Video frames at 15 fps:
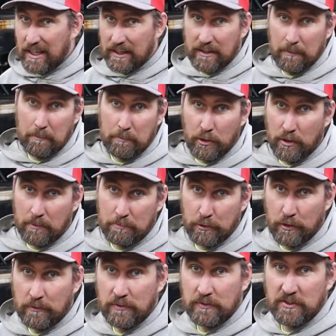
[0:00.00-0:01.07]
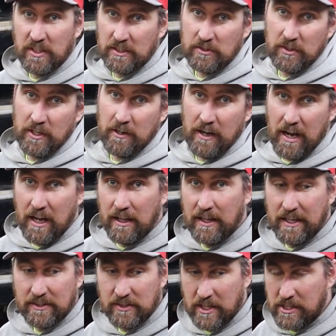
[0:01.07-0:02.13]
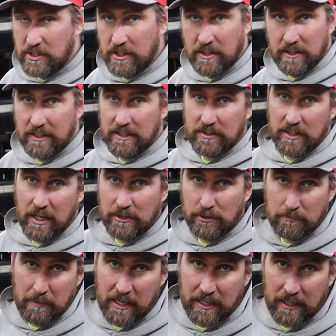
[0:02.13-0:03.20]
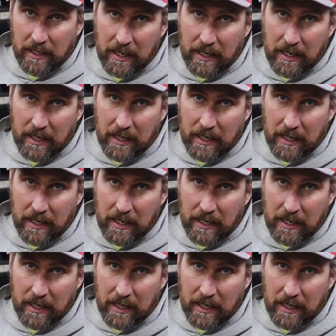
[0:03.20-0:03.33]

got the bulletproof 6-liter LS engine that these guys are making